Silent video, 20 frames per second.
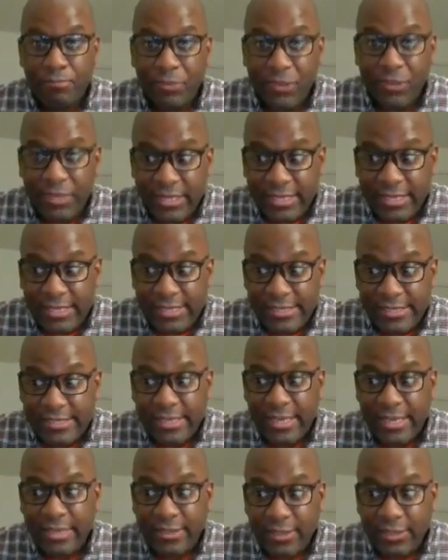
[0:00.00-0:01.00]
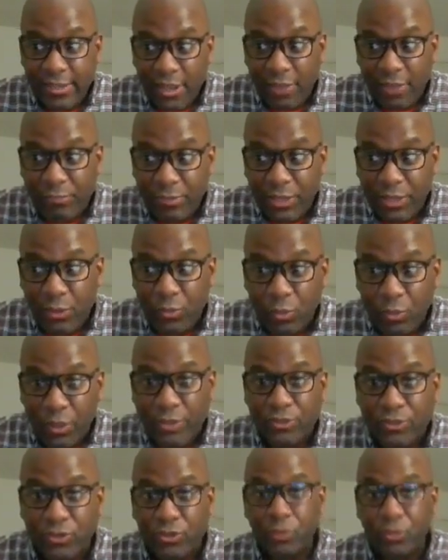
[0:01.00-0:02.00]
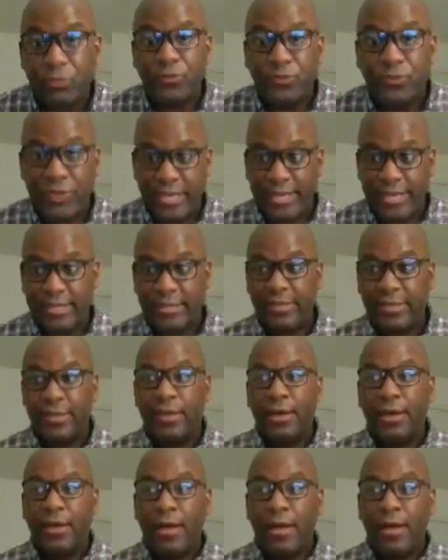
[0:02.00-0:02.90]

please tell me what you think